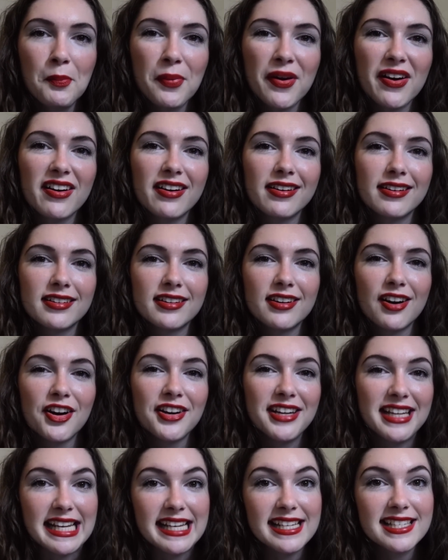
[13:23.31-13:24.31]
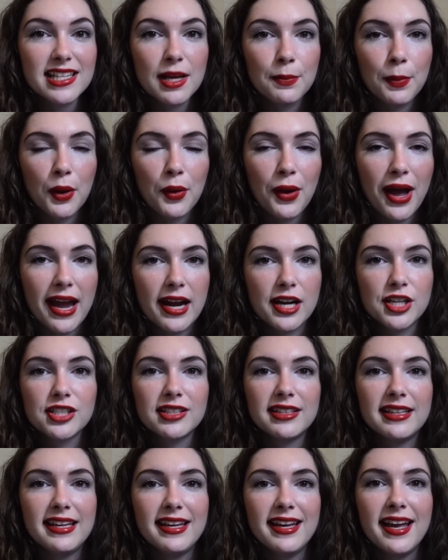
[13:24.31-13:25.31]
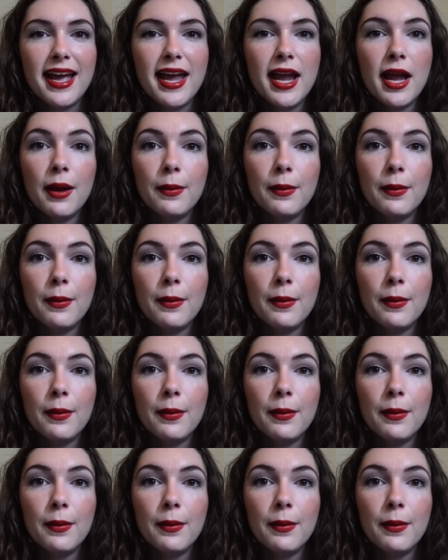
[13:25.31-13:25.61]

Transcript: but her unease about actually